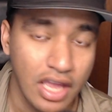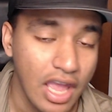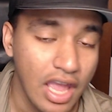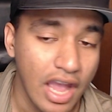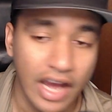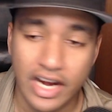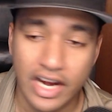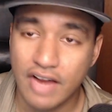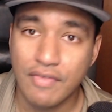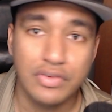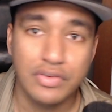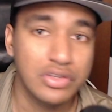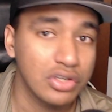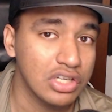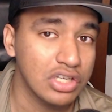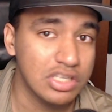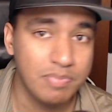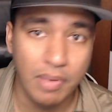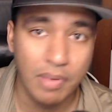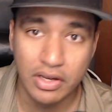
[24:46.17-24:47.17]
I never took
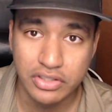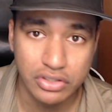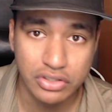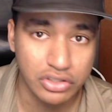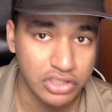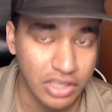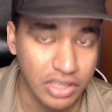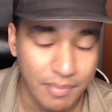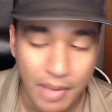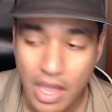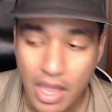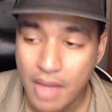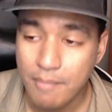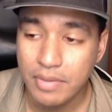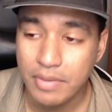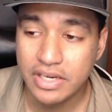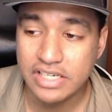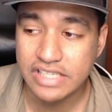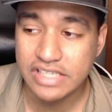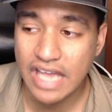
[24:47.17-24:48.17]
a sponsorship
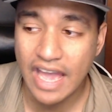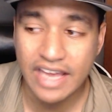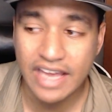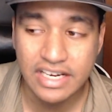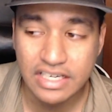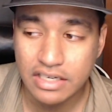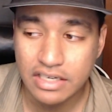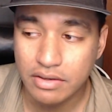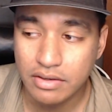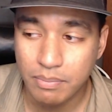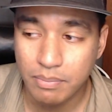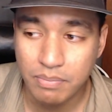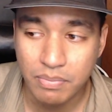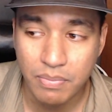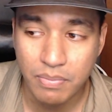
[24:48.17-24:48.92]
because I didn't